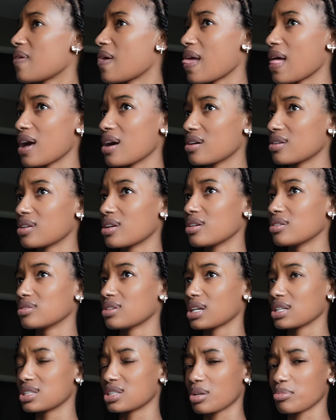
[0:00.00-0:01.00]
I don't know,
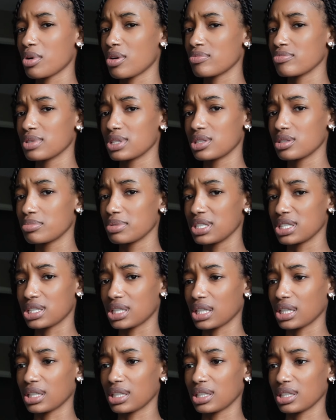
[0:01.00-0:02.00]
like some of them still be
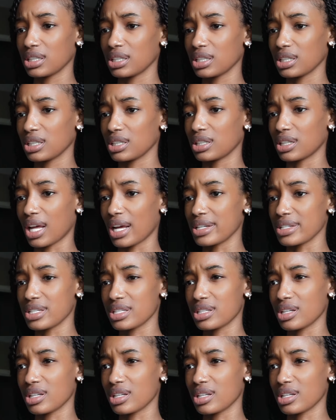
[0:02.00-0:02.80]
scented, and I